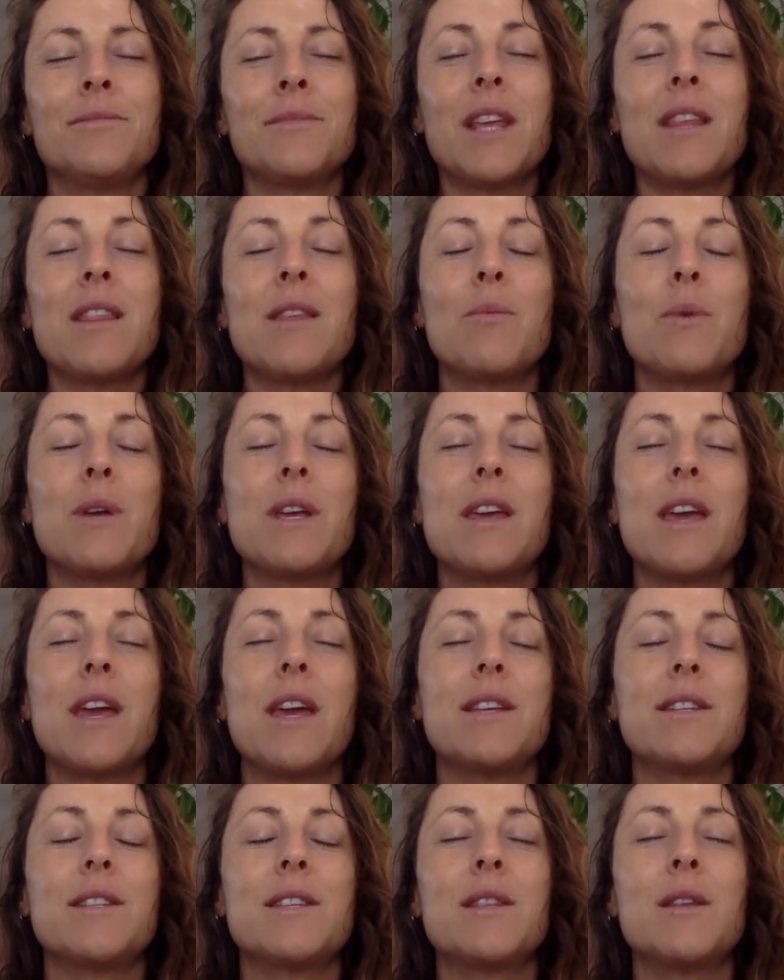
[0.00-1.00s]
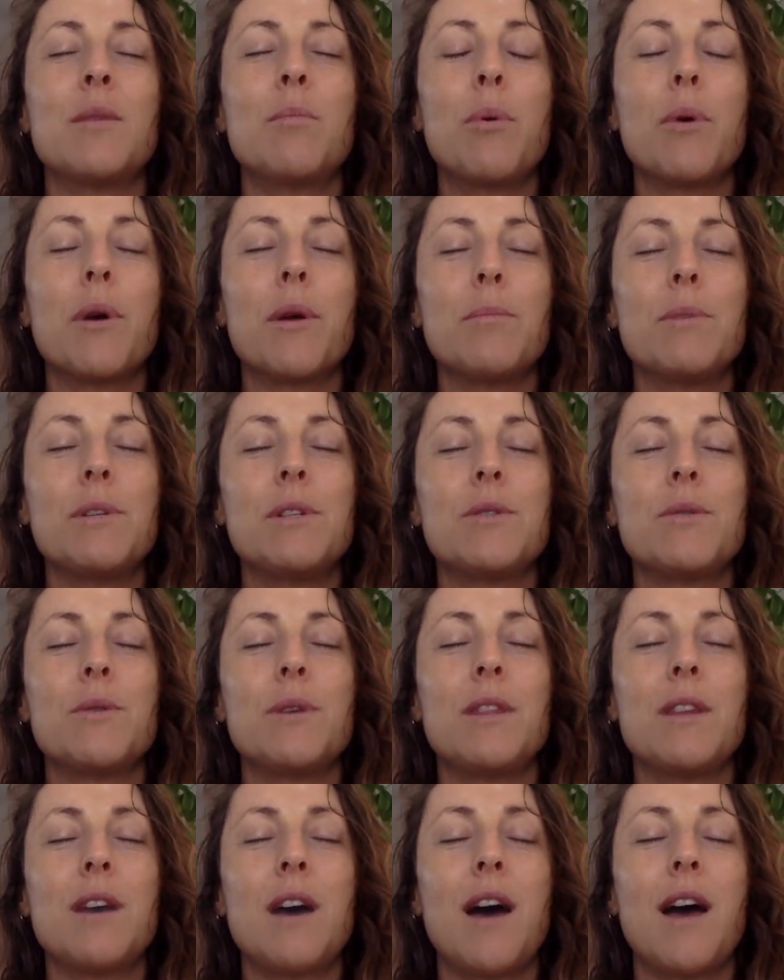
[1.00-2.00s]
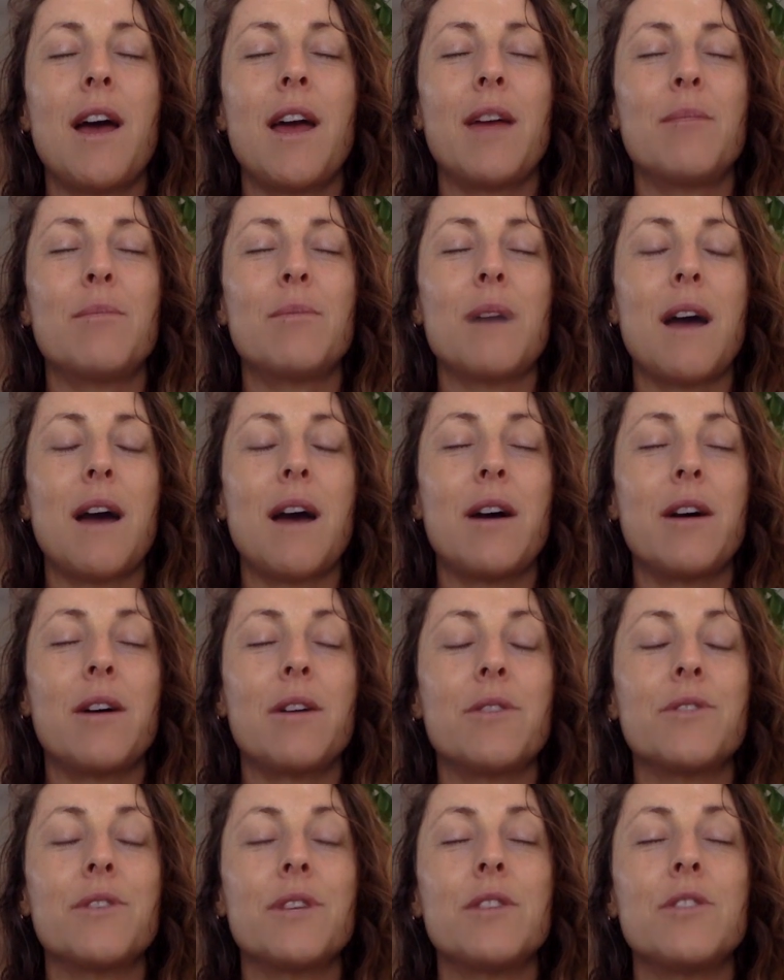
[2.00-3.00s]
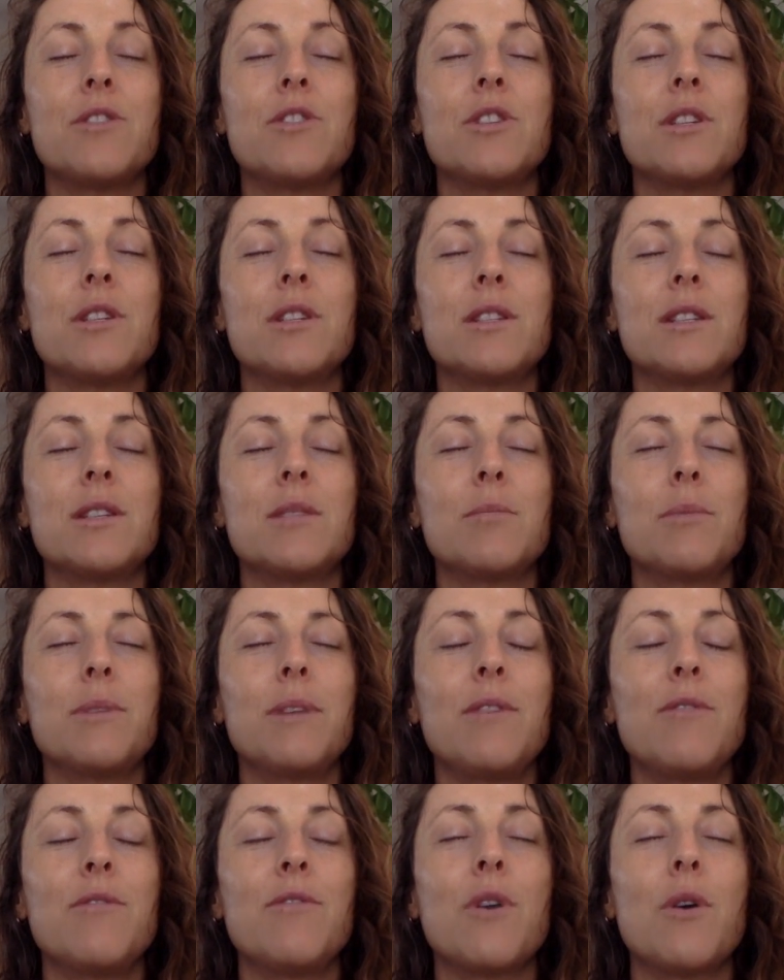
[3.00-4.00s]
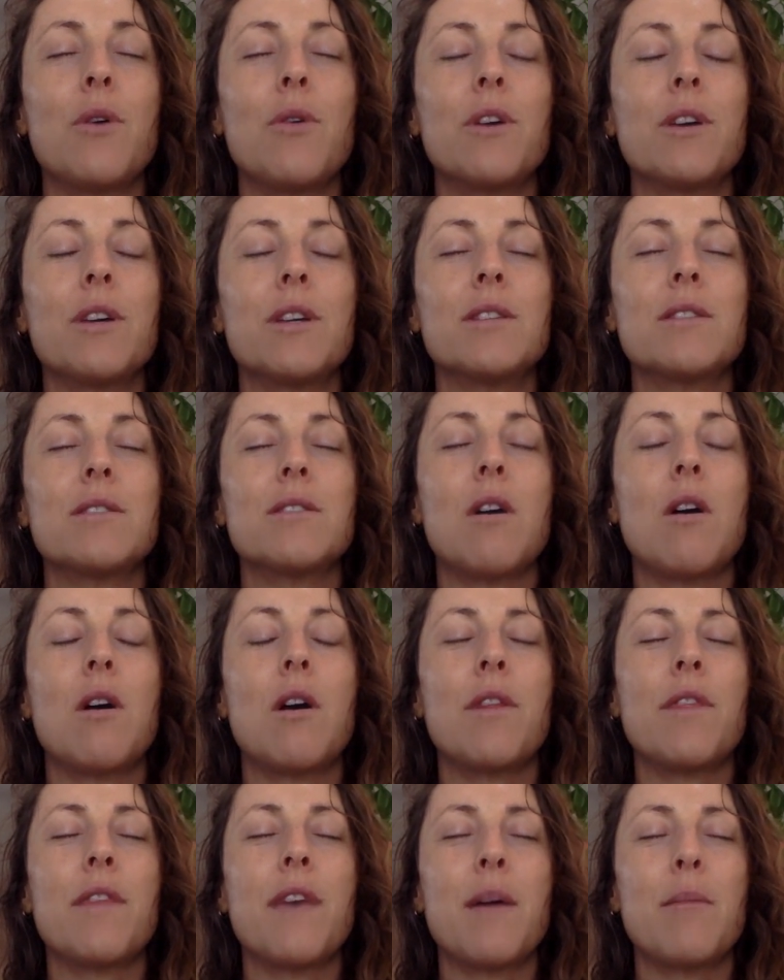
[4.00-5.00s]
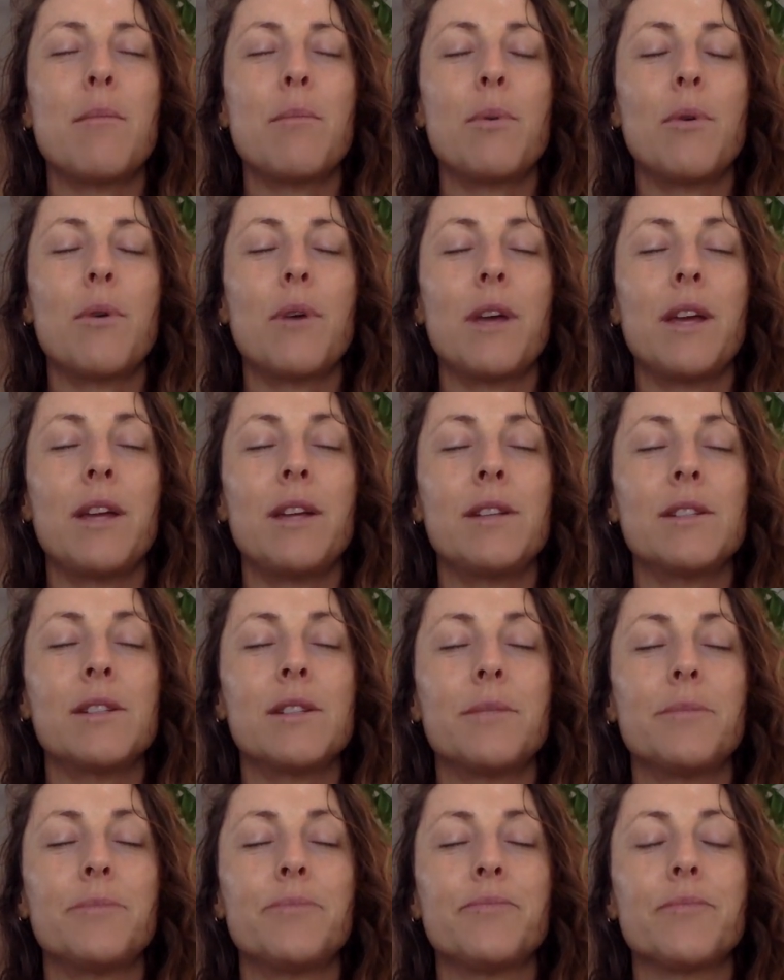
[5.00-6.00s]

And then we gaze at the point between the eyebrows and just simply focus on that point.